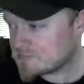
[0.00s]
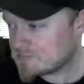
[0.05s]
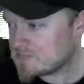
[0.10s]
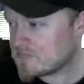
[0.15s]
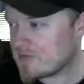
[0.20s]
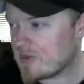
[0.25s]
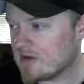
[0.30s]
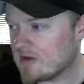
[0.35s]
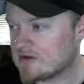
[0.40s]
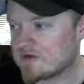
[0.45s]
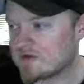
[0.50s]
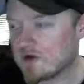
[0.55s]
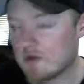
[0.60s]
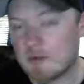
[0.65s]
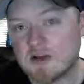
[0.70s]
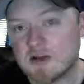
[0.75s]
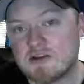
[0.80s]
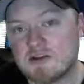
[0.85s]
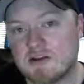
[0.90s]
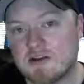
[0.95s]
So I
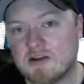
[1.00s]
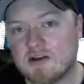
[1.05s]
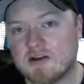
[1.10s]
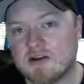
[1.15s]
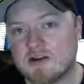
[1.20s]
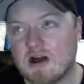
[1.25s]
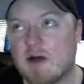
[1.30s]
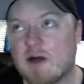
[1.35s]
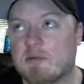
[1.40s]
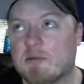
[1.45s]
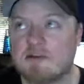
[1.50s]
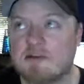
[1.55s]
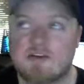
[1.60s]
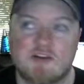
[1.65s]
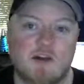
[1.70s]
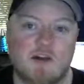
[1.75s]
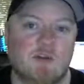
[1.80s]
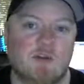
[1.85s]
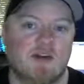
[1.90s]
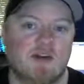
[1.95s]
basically copied the same
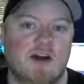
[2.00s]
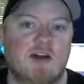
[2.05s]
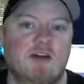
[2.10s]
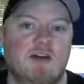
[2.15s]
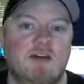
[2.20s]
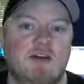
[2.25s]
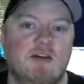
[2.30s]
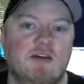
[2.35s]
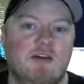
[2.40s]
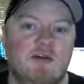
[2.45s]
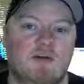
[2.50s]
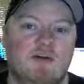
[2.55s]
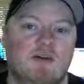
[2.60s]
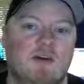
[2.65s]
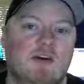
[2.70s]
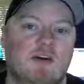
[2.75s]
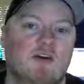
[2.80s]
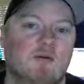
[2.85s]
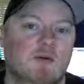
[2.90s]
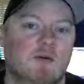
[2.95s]
design that they used in
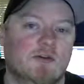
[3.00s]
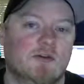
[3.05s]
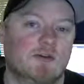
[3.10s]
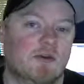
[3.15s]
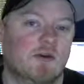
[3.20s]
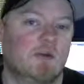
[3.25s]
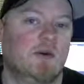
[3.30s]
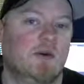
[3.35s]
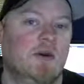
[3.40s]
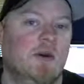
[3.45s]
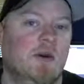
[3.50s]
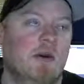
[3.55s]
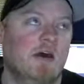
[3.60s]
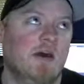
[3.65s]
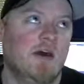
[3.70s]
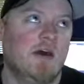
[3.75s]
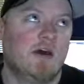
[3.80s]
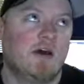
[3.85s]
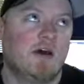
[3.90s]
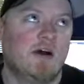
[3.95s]
Unreal Tournament.
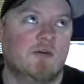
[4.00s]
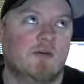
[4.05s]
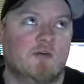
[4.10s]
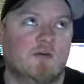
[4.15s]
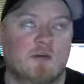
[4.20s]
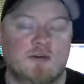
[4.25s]
Unfortunately,